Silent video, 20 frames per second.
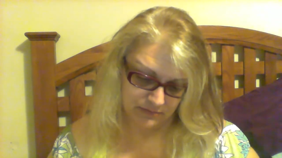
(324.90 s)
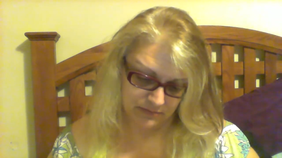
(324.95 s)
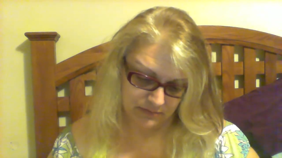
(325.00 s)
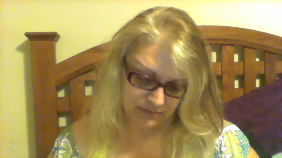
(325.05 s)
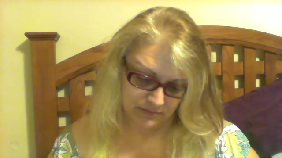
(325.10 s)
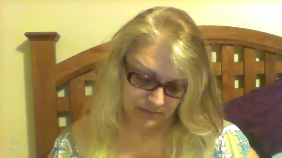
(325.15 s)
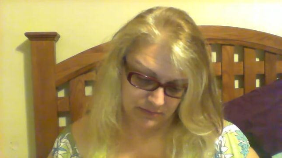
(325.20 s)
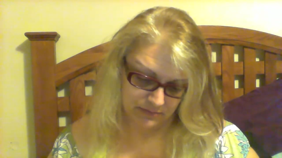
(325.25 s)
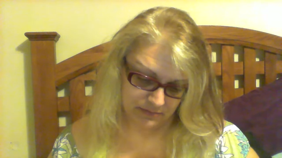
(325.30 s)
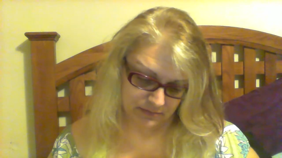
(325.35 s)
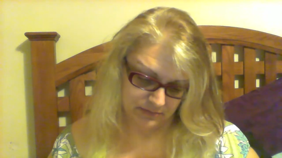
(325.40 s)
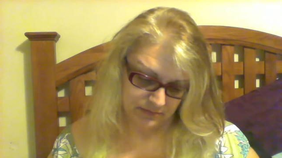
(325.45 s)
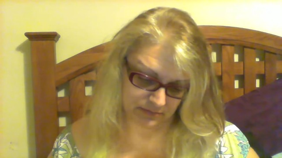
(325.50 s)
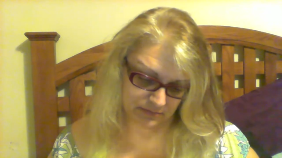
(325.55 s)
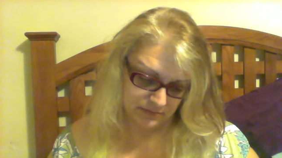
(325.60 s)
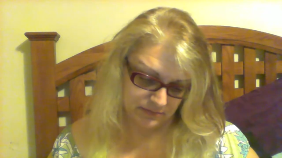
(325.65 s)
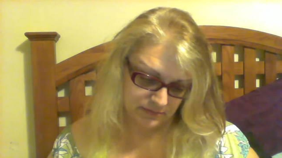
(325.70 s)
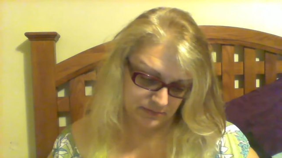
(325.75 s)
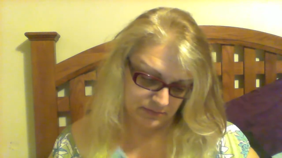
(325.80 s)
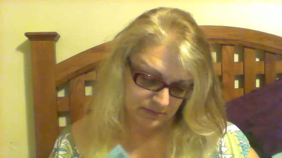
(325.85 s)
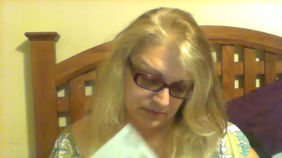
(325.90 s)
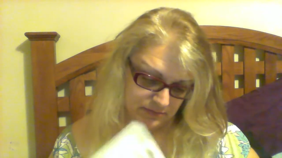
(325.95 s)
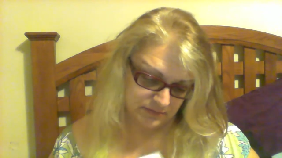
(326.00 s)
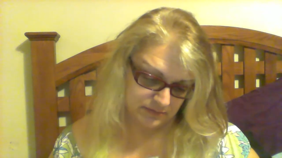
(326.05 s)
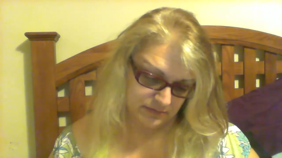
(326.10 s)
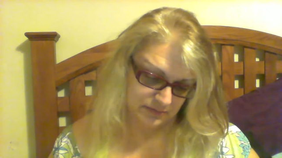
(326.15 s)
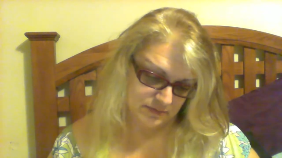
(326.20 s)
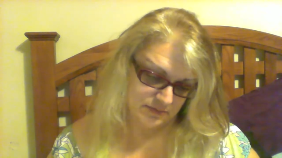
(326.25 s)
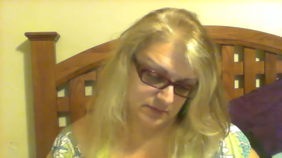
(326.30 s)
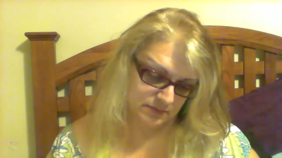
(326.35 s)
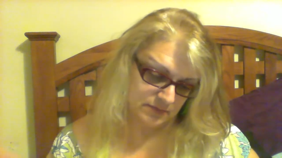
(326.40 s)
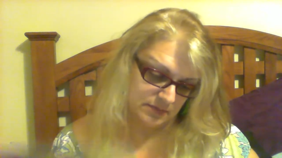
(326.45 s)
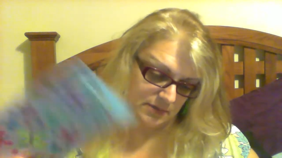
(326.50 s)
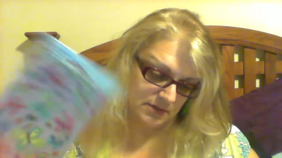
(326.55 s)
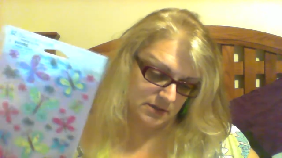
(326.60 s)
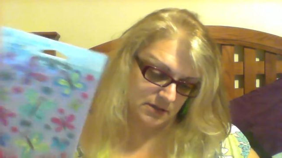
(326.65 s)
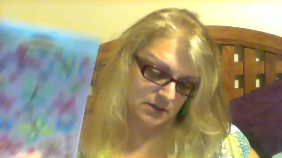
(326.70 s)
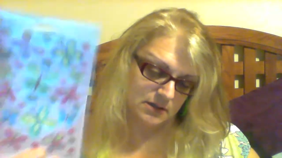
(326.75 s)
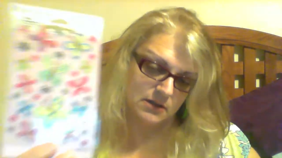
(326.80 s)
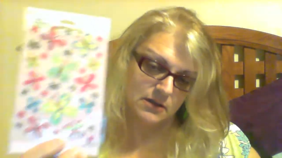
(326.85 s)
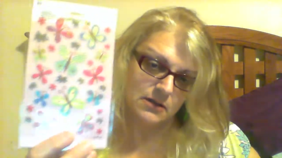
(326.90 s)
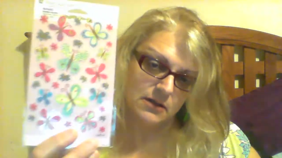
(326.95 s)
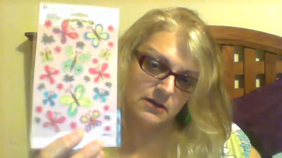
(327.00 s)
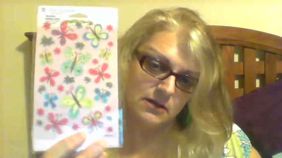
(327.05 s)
No one is speaking in this clip.